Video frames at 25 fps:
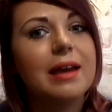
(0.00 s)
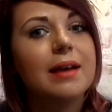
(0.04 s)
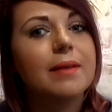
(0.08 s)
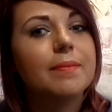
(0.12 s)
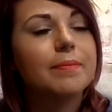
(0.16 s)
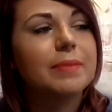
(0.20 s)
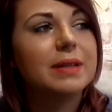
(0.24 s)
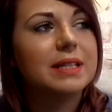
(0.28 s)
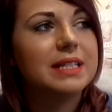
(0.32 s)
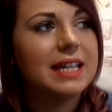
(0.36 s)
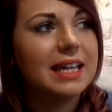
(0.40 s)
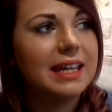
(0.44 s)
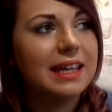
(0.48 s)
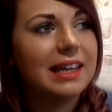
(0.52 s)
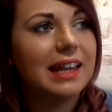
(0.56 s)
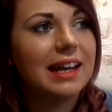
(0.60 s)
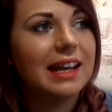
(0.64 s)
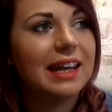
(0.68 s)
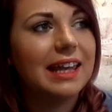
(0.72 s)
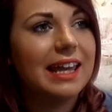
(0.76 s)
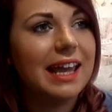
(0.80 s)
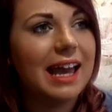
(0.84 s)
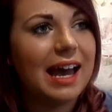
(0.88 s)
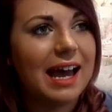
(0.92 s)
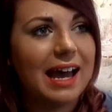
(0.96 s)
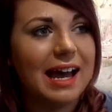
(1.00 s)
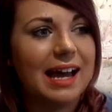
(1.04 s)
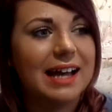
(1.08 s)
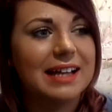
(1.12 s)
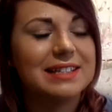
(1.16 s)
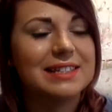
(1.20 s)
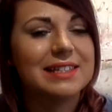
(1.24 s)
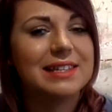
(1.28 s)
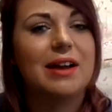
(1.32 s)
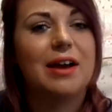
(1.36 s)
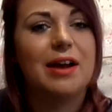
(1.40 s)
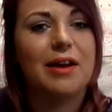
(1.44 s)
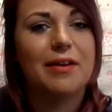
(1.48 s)
particularly
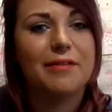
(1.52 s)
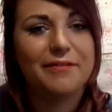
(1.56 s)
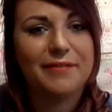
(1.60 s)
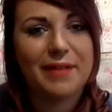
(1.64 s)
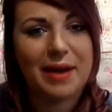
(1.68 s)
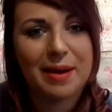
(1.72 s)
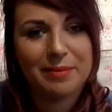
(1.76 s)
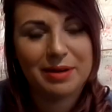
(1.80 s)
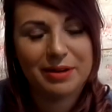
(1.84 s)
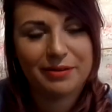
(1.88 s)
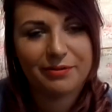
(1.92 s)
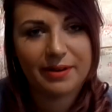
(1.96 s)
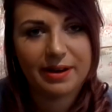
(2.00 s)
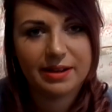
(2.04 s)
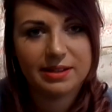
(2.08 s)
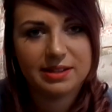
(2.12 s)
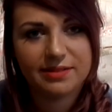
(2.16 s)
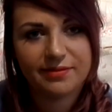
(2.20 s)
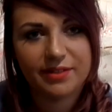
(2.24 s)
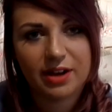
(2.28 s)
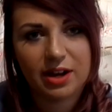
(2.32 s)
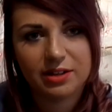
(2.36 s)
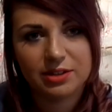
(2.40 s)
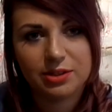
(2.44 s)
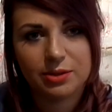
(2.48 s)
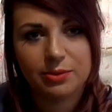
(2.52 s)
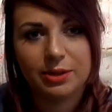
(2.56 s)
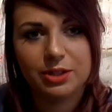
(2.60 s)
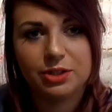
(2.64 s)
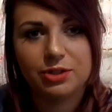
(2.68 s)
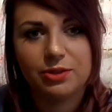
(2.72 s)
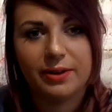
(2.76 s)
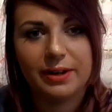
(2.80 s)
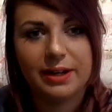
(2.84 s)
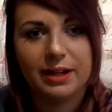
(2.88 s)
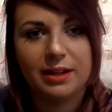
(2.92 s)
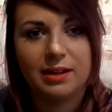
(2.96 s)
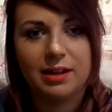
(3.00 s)
as family friends of ours who are
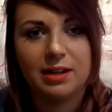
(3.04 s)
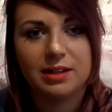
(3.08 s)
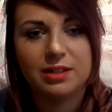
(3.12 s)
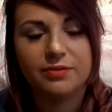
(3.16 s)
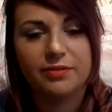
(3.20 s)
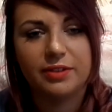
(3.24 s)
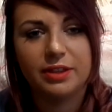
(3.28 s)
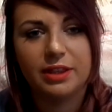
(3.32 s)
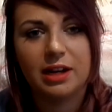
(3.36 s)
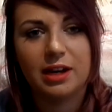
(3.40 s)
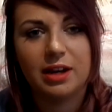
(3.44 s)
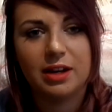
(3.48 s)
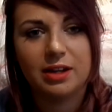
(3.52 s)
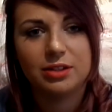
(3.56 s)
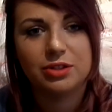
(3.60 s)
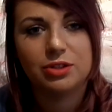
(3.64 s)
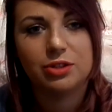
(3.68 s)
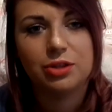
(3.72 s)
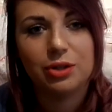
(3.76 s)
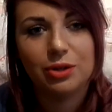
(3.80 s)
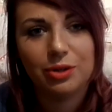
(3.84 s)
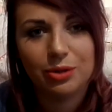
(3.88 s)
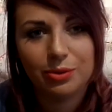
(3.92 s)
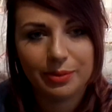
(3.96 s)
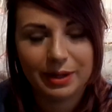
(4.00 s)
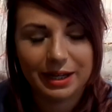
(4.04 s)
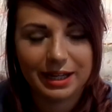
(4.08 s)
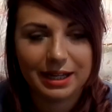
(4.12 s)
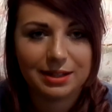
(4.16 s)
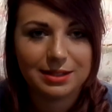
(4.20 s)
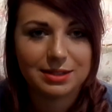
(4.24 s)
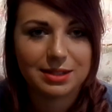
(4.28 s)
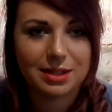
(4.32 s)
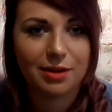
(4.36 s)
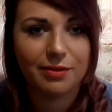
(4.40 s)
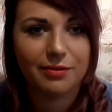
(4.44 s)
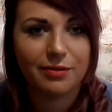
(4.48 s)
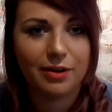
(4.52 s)
joining us for the last 2
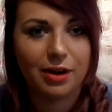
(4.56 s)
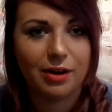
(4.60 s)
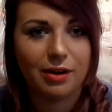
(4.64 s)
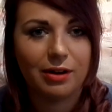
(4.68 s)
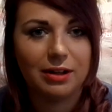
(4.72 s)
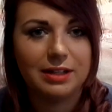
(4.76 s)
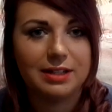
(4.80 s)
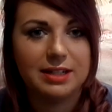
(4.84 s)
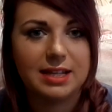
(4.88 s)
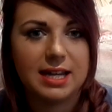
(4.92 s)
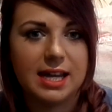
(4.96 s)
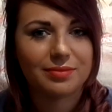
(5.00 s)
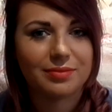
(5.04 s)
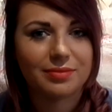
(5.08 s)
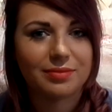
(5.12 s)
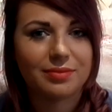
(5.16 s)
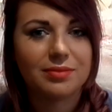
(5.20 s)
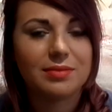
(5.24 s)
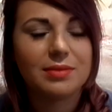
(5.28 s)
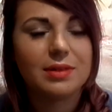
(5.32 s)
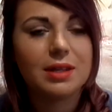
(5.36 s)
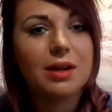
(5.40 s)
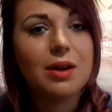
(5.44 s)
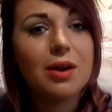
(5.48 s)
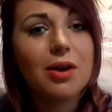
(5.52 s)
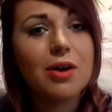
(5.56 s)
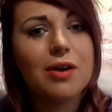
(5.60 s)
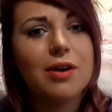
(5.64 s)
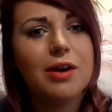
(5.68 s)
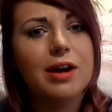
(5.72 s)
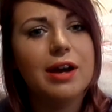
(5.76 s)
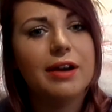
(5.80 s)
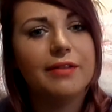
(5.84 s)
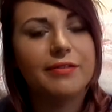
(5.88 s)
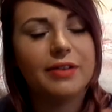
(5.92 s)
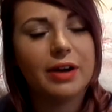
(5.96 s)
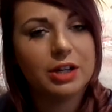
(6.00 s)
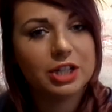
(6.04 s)
weeks of our holiday
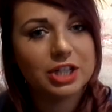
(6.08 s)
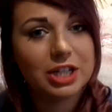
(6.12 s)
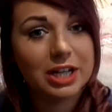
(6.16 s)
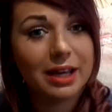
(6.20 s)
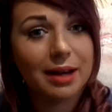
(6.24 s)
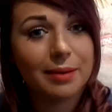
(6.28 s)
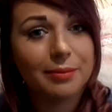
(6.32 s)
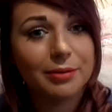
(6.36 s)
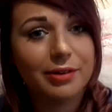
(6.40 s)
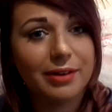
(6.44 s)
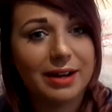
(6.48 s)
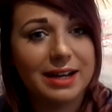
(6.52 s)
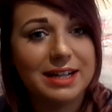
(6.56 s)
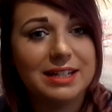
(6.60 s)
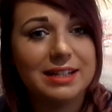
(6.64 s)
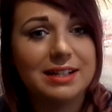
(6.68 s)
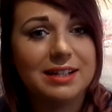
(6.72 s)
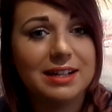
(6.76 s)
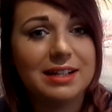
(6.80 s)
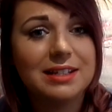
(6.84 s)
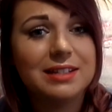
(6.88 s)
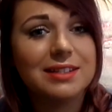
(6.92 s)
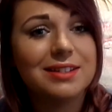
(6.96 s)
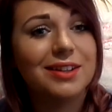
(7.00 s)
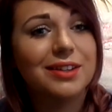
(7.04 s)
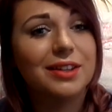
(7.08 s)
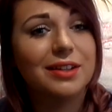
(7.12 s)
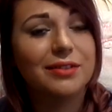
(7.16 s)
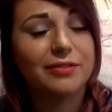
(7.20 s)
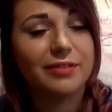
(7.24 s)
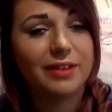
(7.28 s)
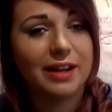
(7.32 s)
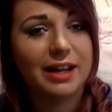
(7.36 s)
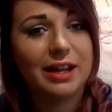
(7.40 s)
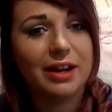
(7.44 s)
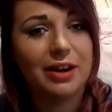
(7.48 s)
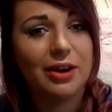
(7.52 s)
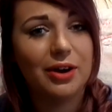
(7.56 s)
have actually upgraded us on the
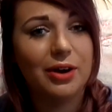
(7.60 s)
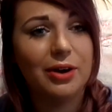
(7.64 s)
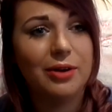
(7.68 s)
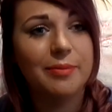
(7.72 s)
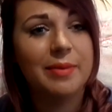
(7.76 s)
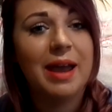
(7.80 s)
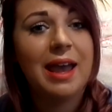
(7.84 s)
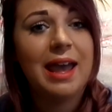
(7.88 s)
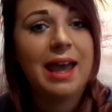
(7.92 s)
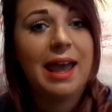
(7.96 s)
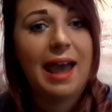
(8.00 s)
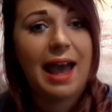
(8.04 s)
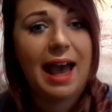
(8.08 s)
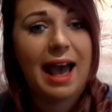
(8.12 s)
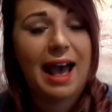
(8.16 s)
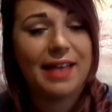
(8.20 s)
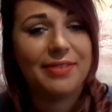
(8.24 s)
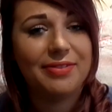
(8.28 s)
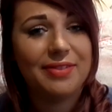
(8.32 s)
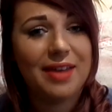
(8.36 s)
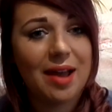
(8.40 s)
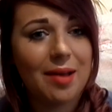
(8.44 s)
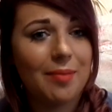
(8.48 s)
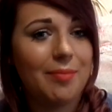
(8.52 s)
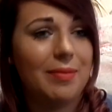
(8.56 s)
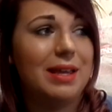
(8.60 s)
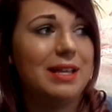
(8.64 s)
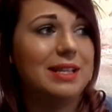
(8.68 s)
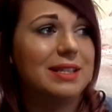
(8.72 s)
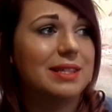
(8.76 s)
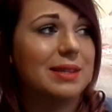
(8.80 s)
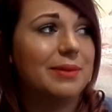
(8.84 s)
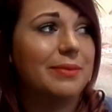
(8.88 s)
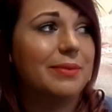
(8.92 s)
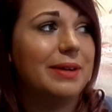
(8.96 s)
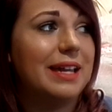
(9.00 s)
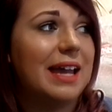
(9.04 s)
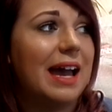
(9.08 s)
flight home, and that means
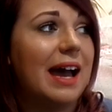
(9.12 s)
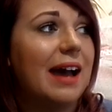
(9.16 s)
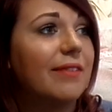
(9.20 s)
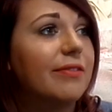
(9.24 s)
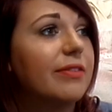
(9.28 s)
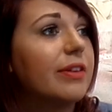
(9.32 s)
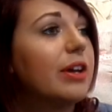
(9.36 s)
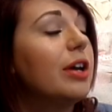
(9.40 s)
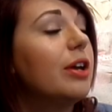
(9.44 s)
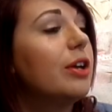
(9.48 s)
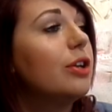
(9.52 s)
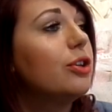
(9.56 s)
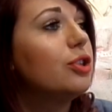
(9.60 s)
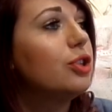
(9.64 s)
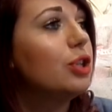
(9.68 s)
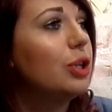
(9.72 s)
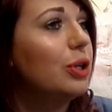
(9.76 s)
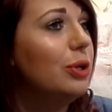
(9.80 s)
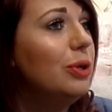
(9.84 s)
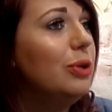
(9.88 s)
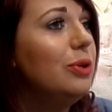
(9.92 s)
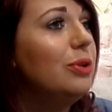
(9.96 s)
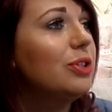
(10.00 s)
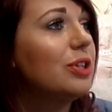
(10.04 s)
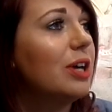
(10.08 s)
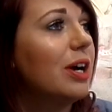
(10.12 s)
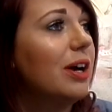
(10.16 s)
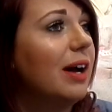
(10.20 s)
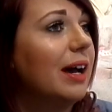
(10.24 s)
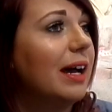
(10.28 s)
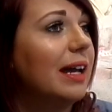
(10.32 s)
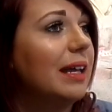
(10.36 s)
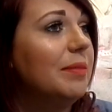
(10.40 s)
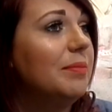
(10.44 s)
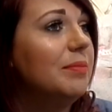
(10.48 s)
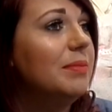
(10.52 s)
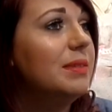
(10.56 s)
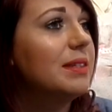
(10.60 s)
that we have 2
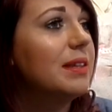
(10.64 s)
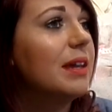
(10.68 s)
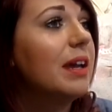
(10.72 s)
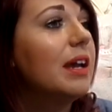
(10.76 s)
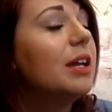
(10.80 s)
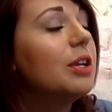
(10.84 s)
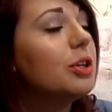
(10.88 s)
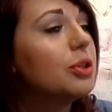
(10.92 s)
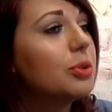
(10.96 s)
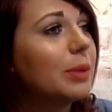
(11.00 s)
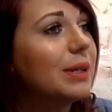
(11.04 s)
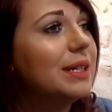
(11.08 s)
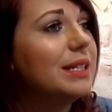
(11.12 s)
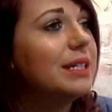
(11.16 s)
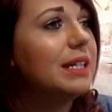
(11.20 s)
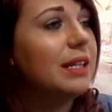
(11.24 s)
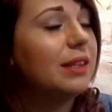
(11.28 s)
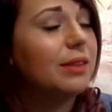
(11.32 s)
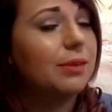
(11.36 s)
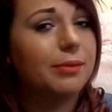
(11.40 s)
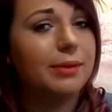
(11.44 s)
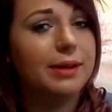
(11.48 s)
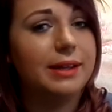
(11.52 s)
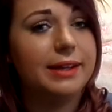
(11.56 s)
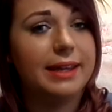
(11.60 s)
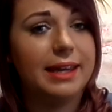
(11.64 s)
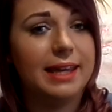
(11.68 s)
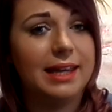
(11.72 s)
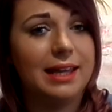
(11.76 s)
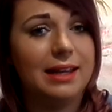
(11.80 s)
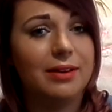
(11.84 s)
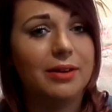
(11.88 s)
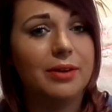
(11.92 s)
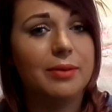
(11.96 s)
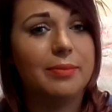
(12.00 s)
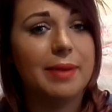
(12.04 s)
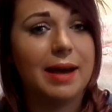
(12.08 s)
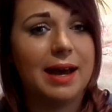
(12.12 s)
times 23
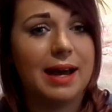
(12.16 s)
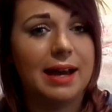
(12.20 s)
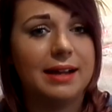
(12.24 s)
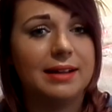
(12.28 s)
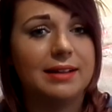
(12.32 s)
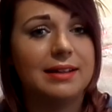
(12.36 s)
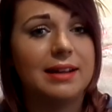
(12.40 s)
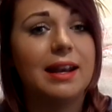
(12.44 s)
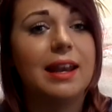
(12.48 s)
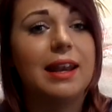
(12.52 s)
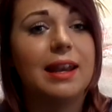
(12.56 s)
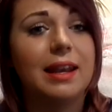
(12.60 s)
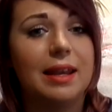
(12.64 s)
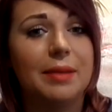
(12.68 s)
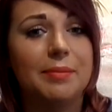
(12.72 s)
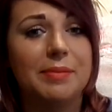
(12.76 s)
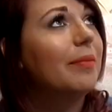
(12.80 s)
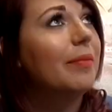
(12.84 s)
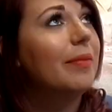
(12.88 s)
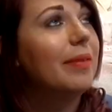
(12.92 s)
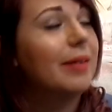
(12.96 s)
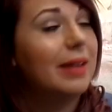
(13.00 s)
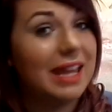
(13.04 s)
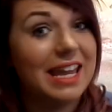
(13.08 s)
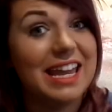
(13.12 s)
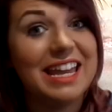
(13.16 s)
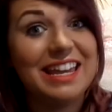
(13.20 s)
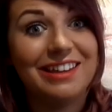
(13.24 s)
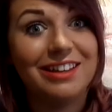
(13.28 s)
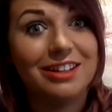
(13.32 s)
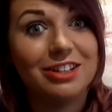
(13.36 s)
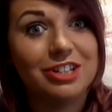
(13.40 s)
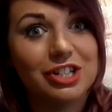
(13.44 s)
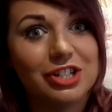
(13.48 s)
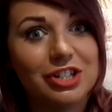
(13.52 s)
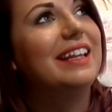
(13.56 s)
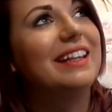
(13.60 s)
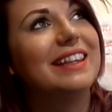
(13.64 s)
kilo bag limit
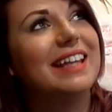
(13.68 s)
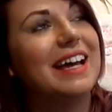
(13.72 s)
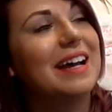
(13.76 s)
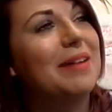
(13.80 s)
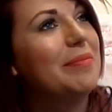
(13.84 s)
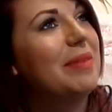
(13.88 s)
each. That